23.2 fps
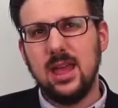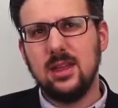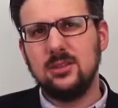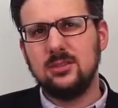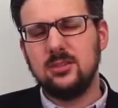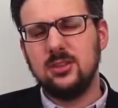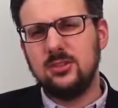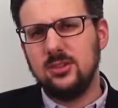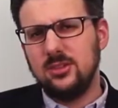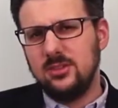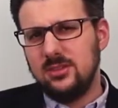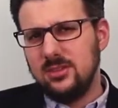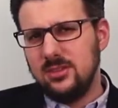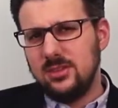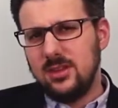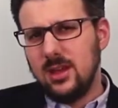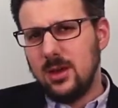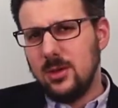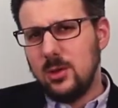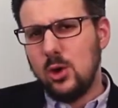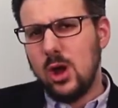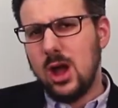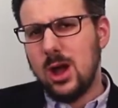And to just
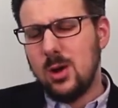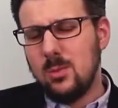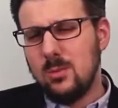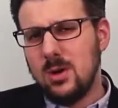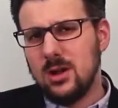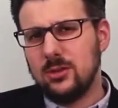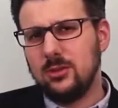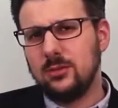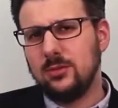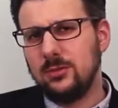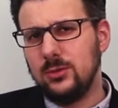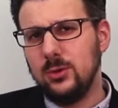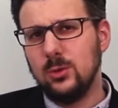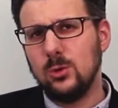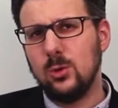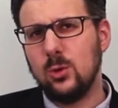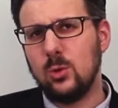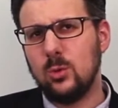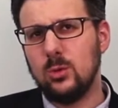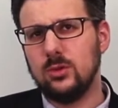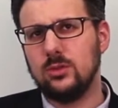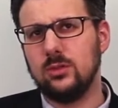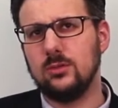tell you how much
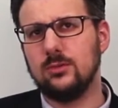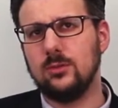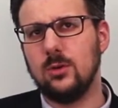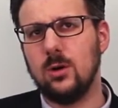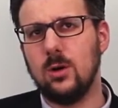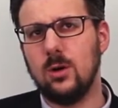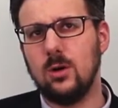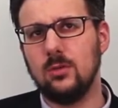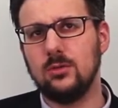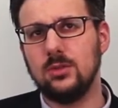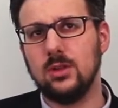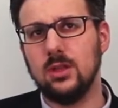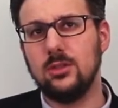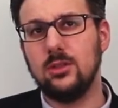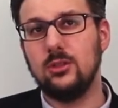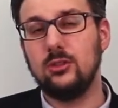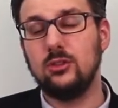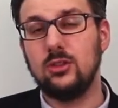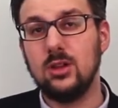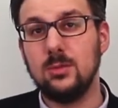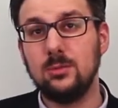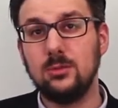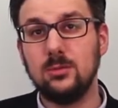fuel was involved, the
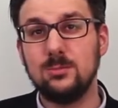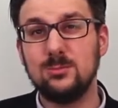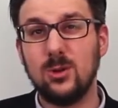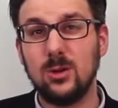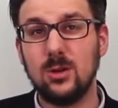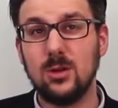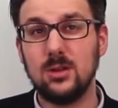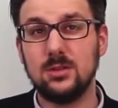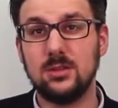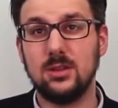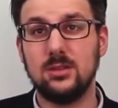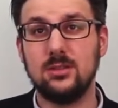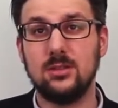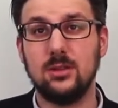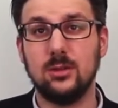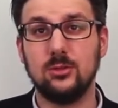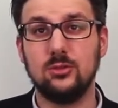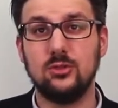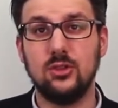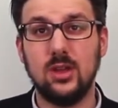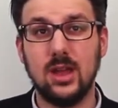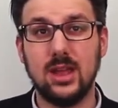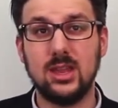ships burned
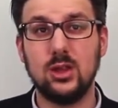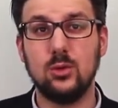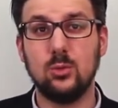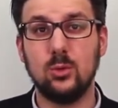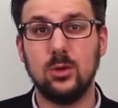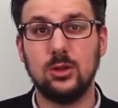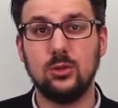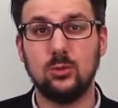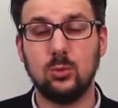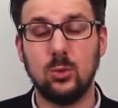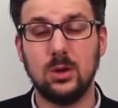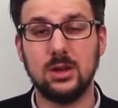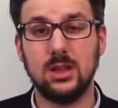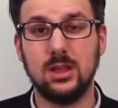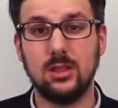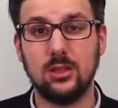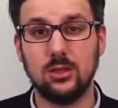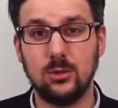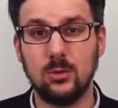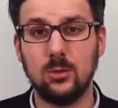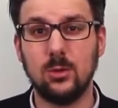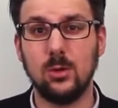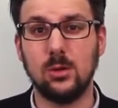until January
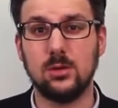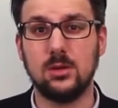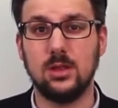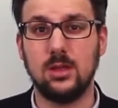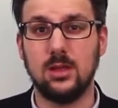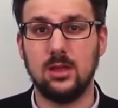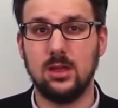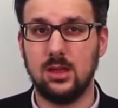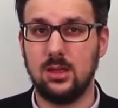23rd.